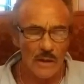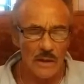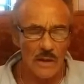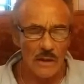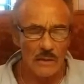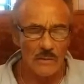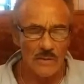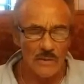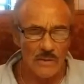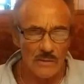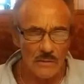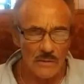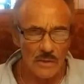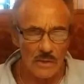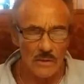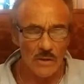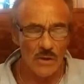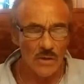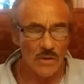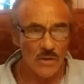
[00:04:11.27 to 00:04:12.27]
he was,
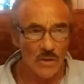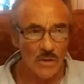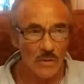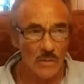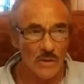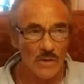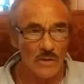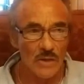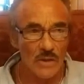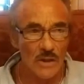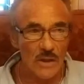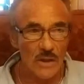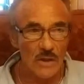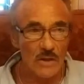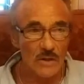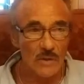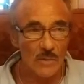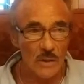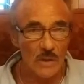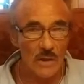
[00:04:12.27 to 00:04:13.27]
in the terminal
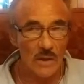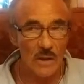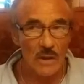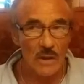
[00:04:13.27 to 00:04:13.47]
stages, but